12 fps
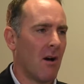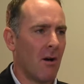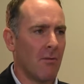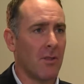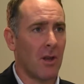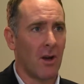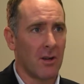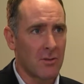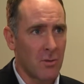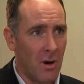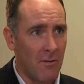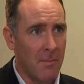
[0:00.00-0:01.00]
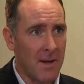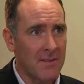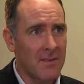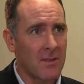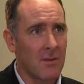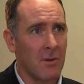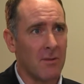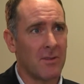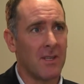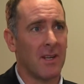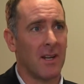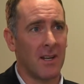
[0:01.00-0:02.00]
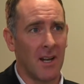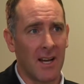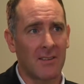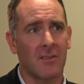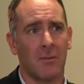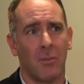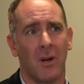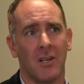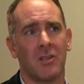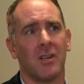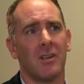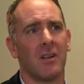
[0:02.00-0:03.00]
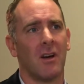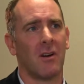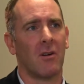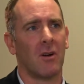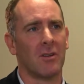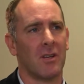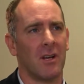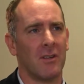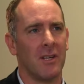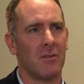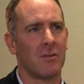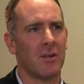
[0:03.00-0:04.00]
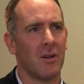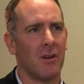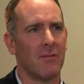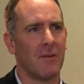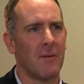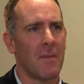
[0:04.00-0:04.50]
Over the last 12 months, we've seen a nice compression across our yield curve,